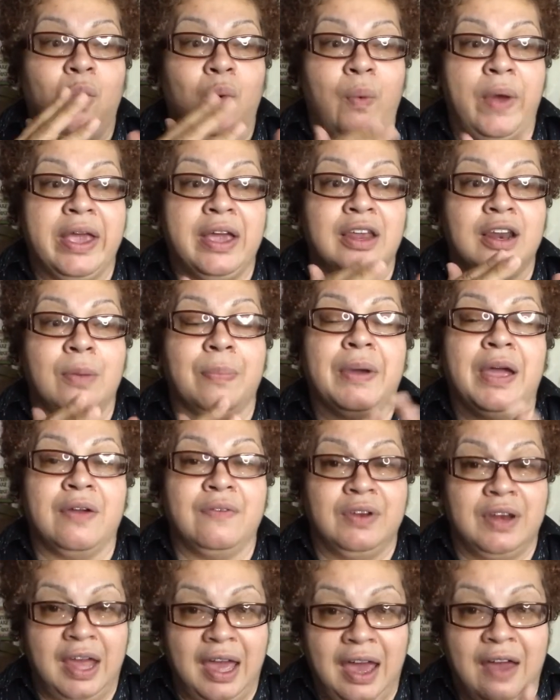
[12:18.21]
Waking up
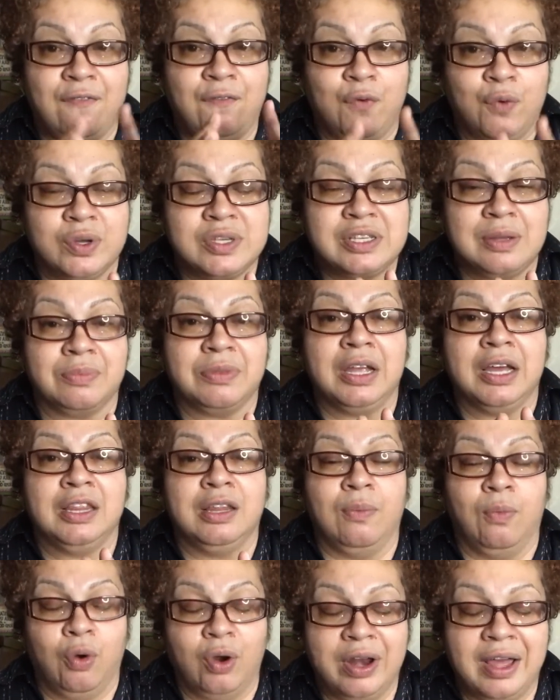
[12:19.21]
every day at 4-something in
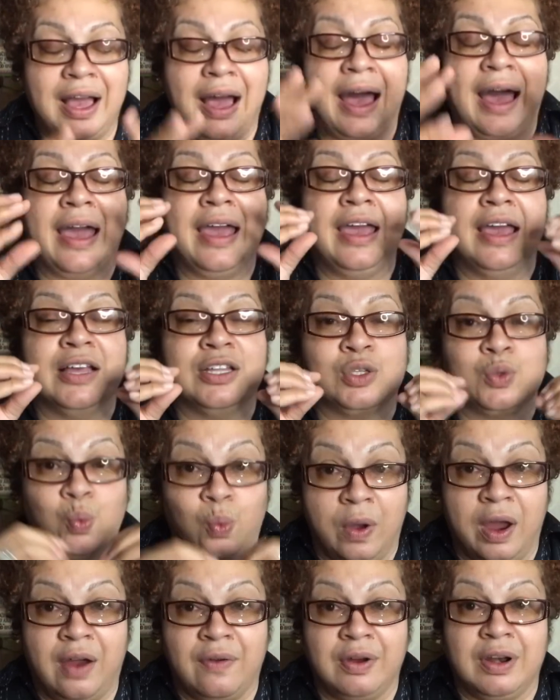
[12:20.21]
the morning, it's
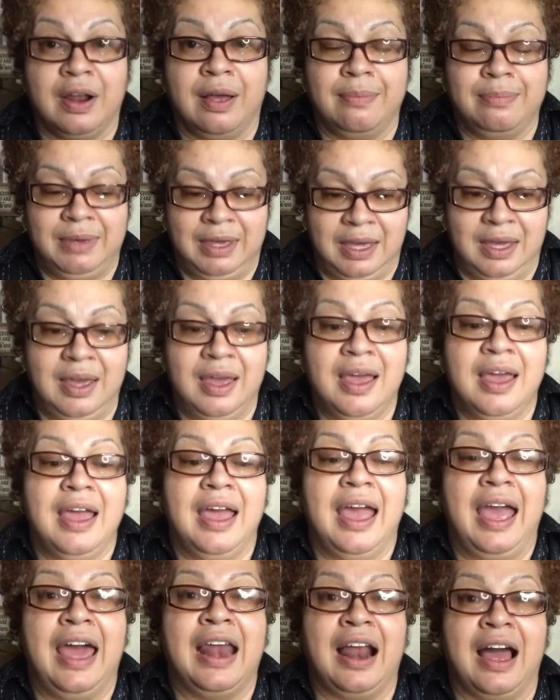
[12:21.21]
wearing on me,
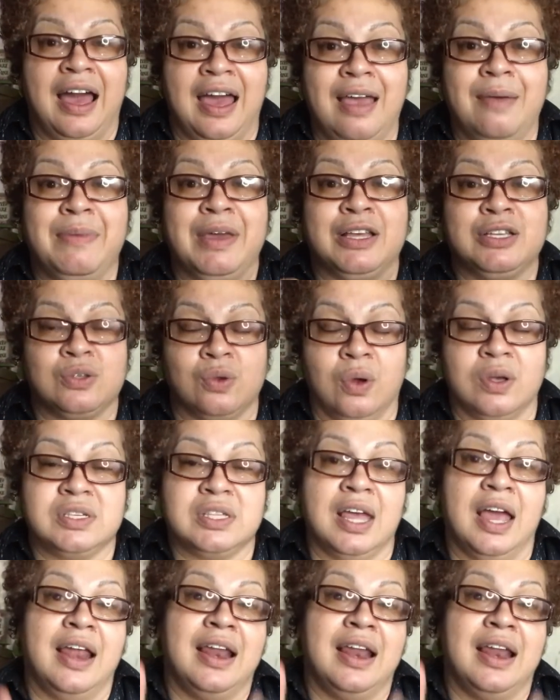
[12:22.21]
and I am exhausted.